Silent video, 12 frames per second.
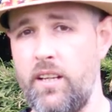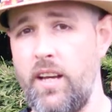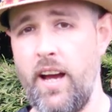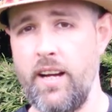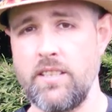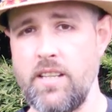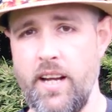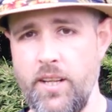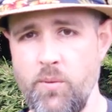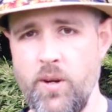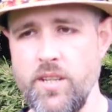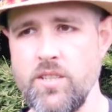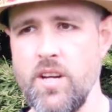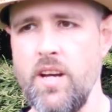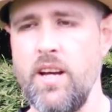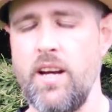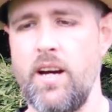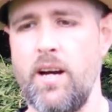cats anyways.
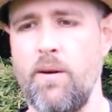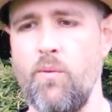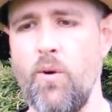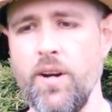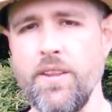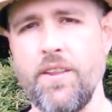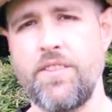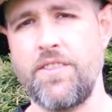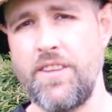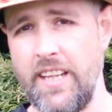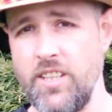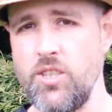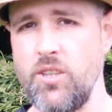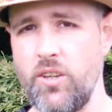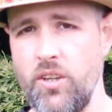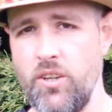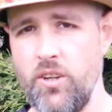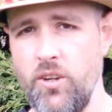One of the things you
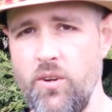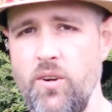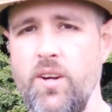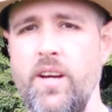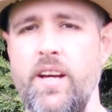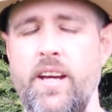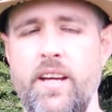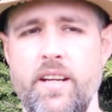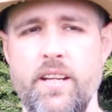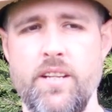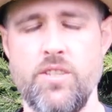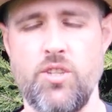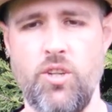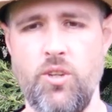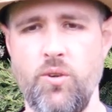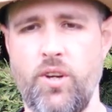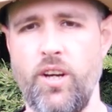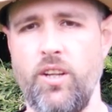can do is
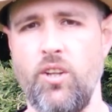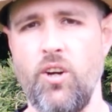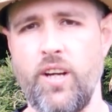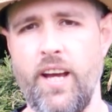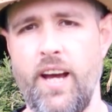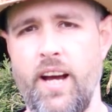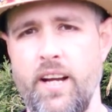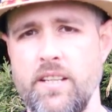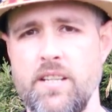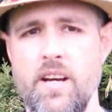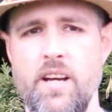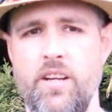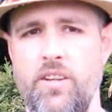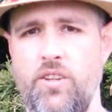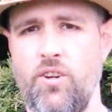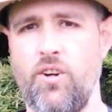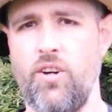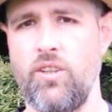you can look at
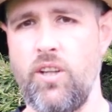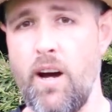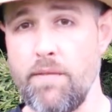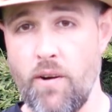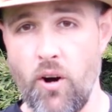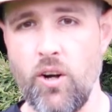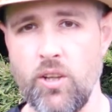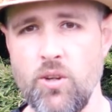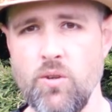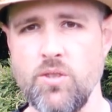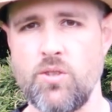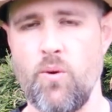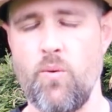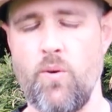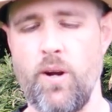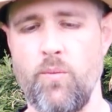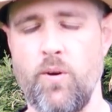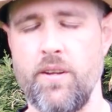your luff hollow. So
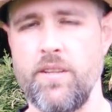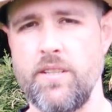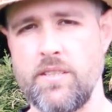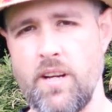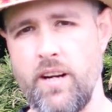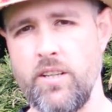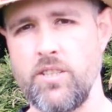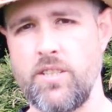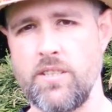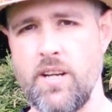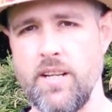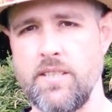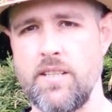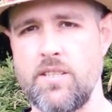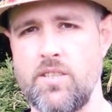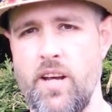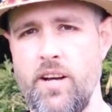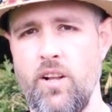when one of the designers designs the
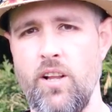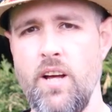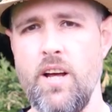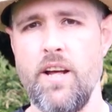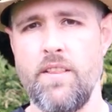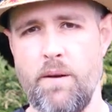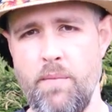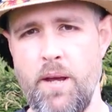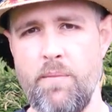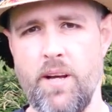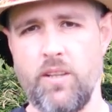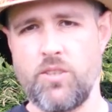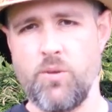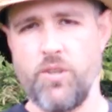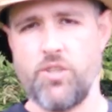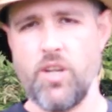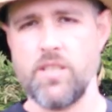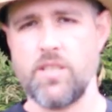sail, they may be able to
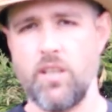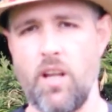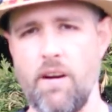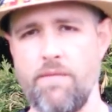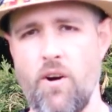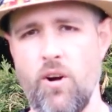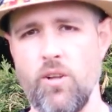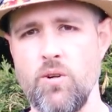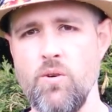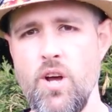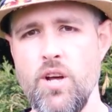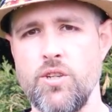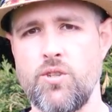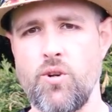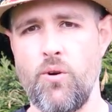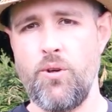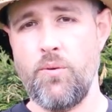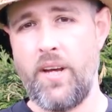adjust the luff hollow
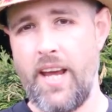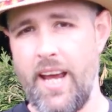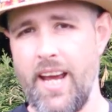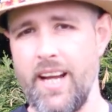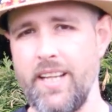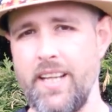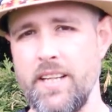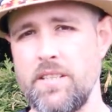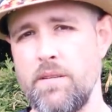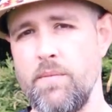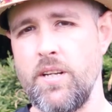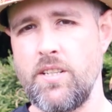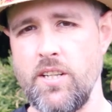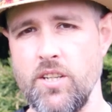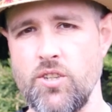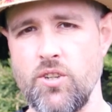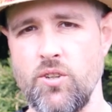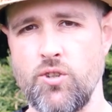so you can get some
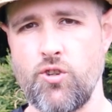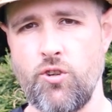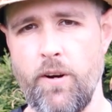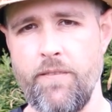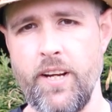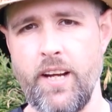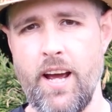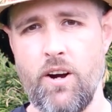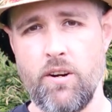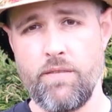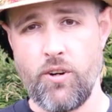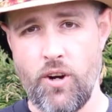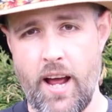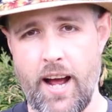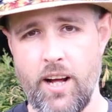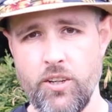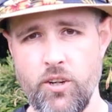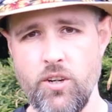additional trimming out of your
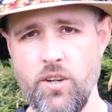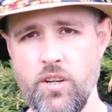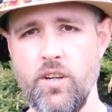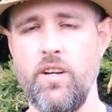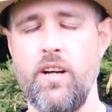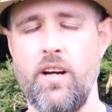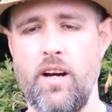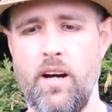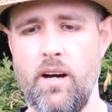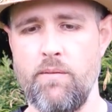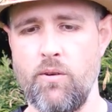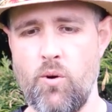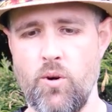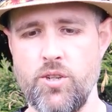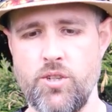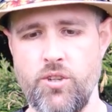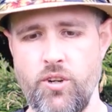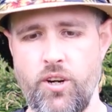halyard. Of
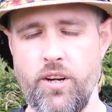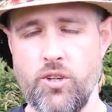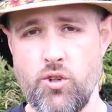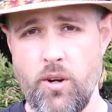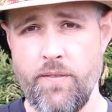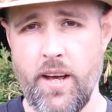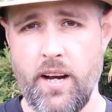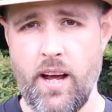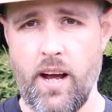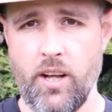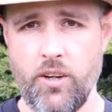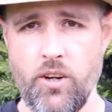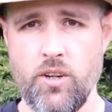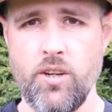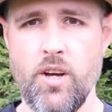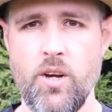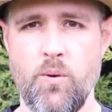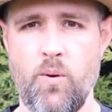course, you're going to trim that halyard
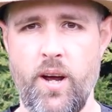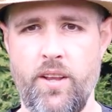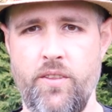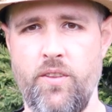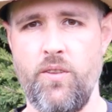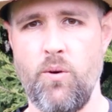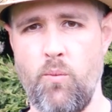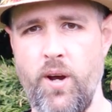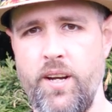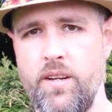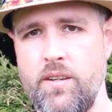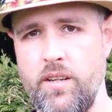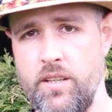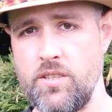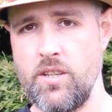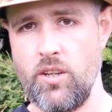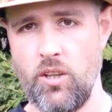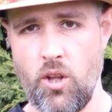when the wind
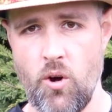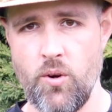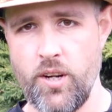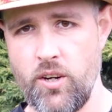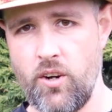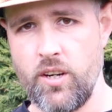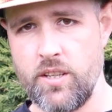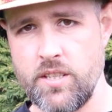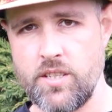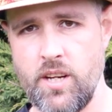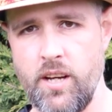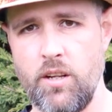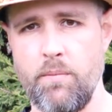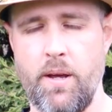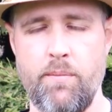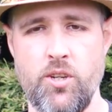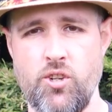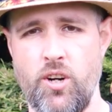isn't loaded onto the sail,
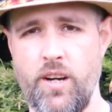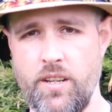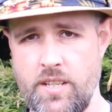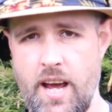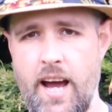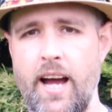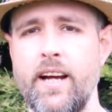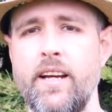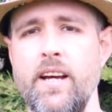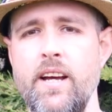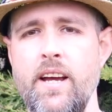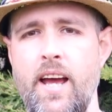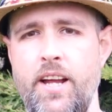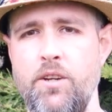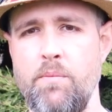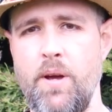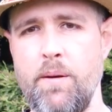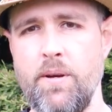maybe during attack, and
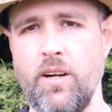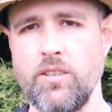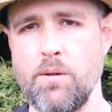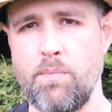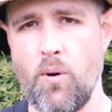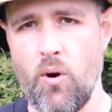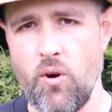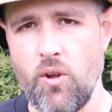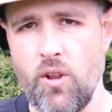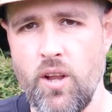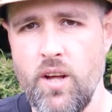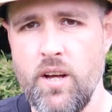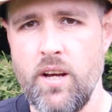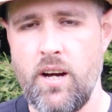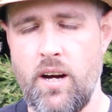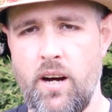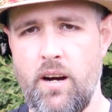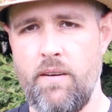you may be able to pull
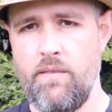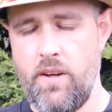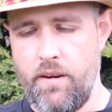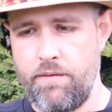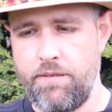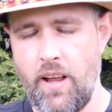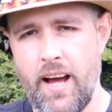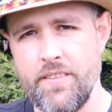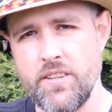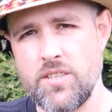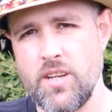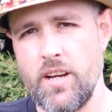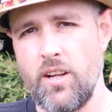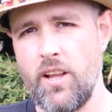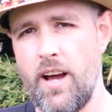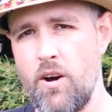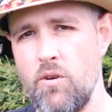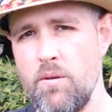and flatten the sail
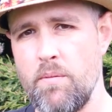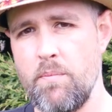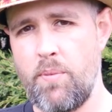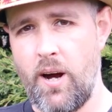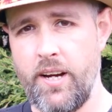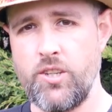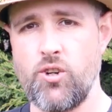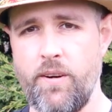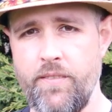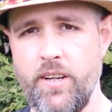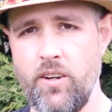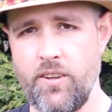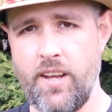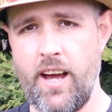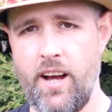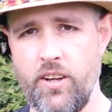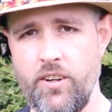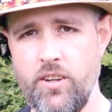out by trimming on the
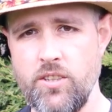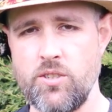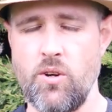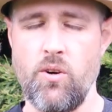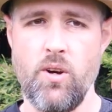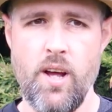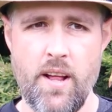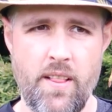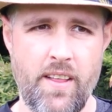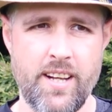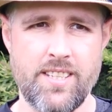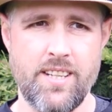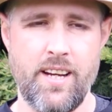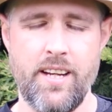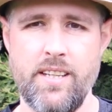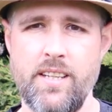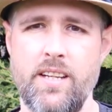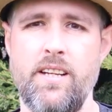halyard. So that's an
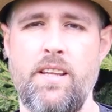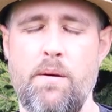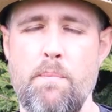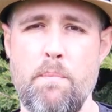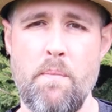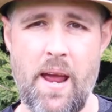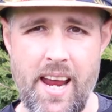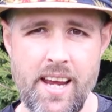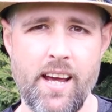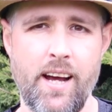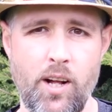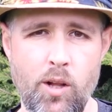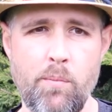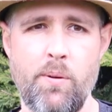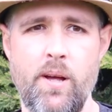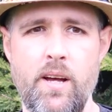idea that may help.